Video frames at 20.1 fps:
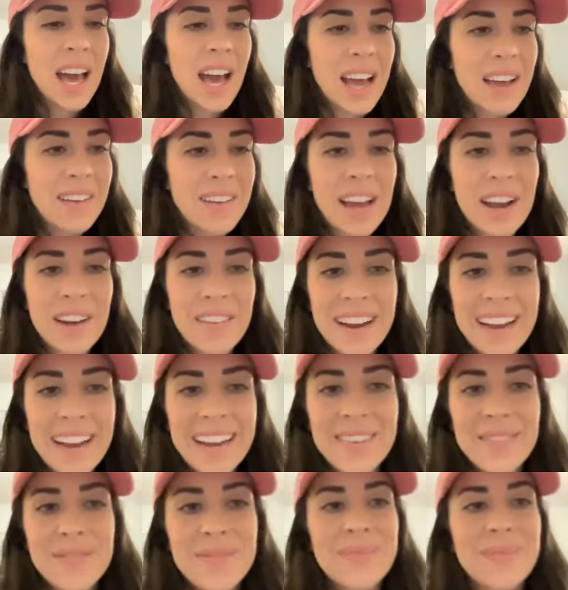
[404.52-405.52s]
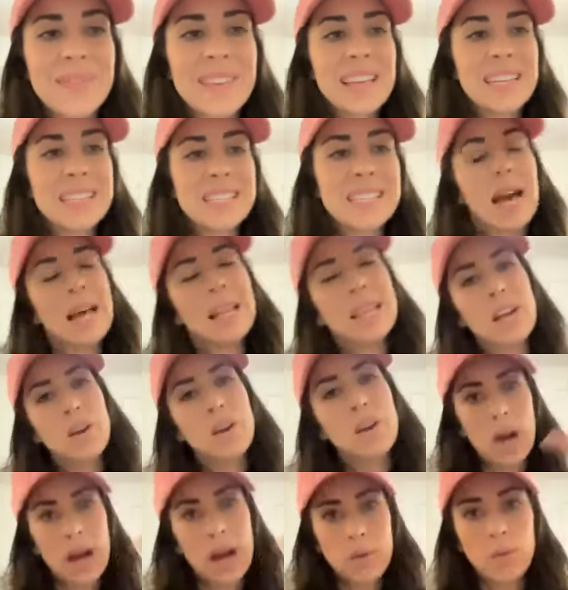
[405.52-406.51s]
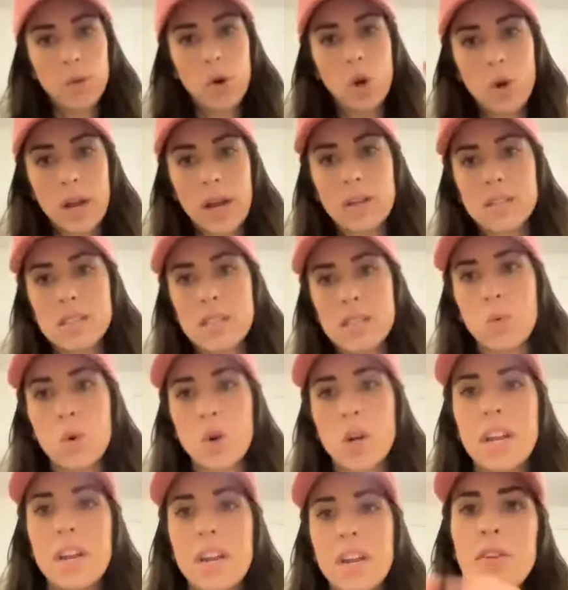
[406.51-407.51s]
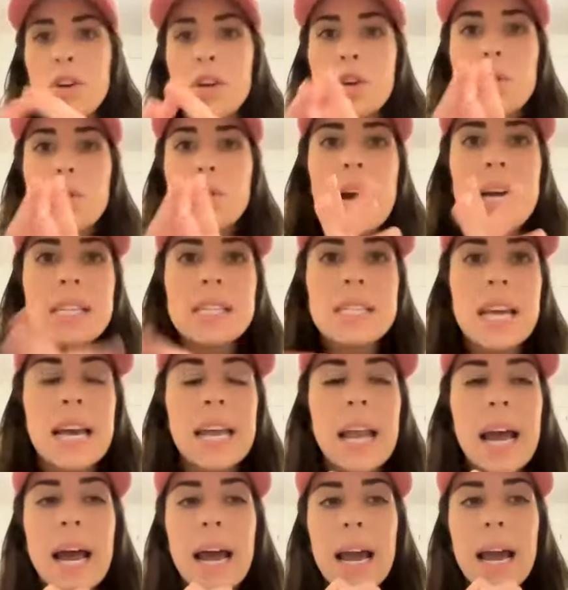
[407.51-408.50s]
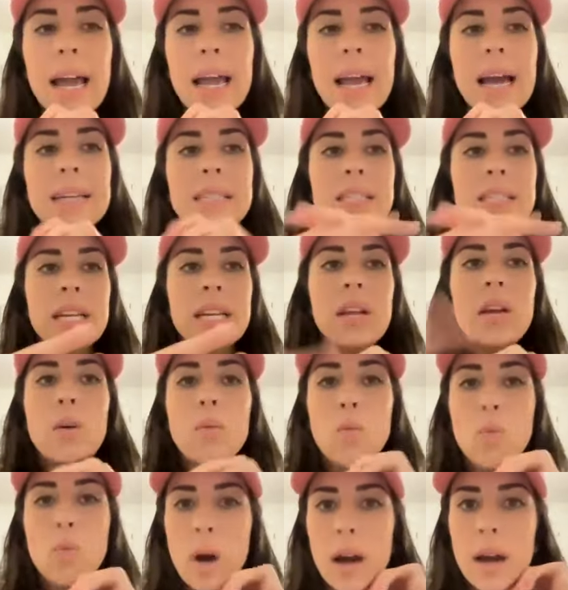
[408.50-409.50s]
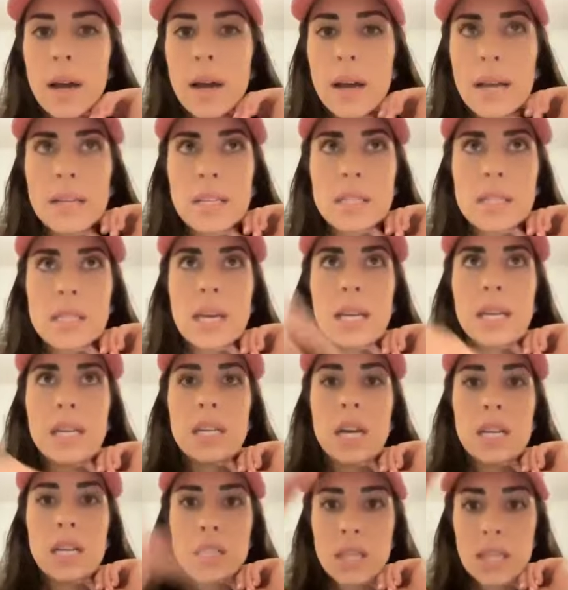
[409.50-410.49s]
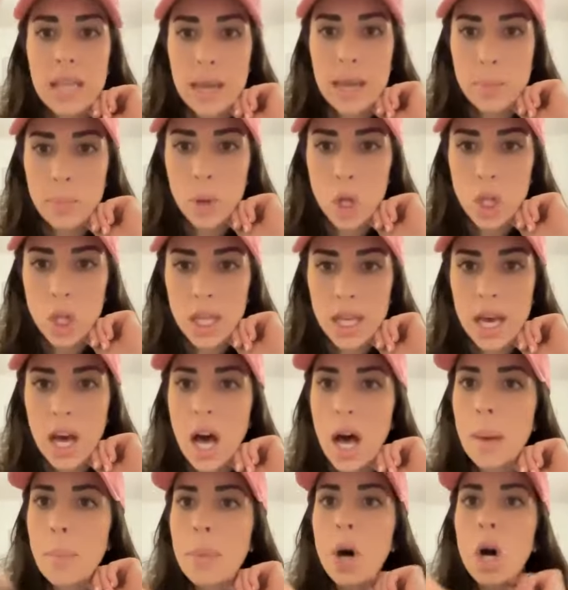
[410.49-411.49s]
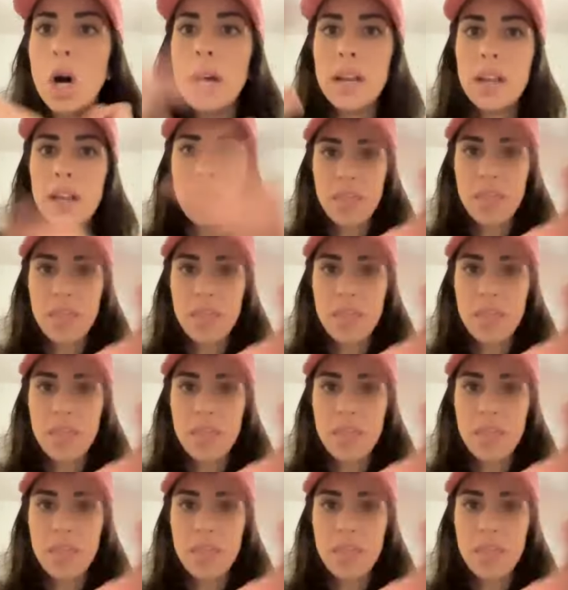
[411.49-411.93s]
I got it right here. Because I wrote out some wording for you guys and I decided not to like pull it up on a